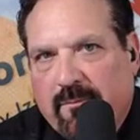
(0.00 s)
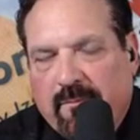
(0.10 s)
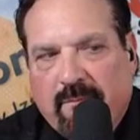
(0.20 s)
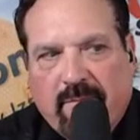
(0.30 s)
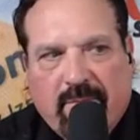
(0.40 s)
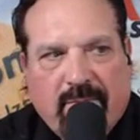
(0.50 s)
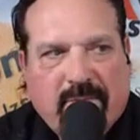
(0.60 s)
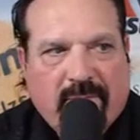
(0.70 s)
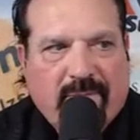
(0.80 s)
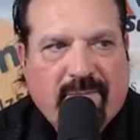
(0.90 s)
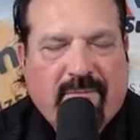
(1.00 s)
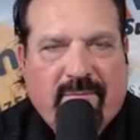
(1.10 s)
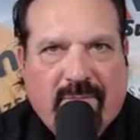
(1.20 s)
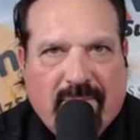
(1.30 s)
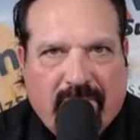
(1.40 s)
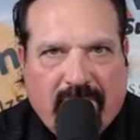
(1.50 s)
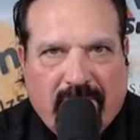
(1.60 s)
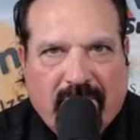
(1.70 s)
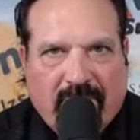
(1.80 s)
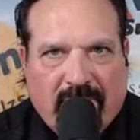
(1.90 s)

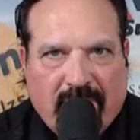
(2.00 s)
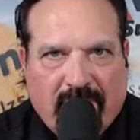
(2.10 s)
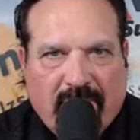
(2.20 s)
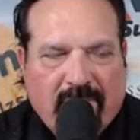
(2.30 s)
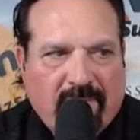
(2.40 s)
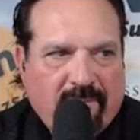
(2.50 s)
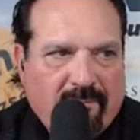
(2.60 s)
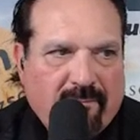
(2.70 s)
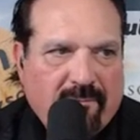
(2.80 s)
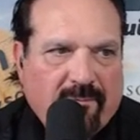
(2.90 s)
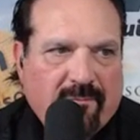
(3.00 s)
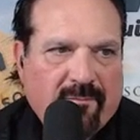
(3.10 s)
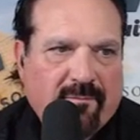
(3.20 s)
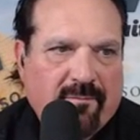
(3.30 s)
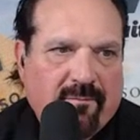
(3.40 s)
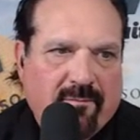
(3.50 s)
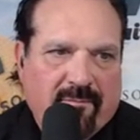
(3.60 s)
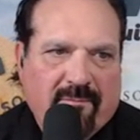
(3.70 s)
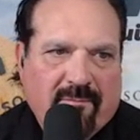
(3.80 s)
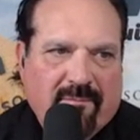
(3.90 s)

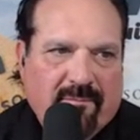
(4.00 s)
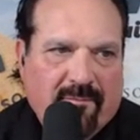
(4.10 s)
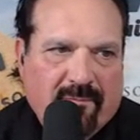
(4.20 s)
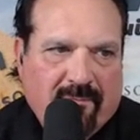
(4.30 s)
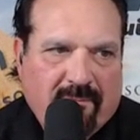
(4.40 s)
No words are spoken by the person on screen.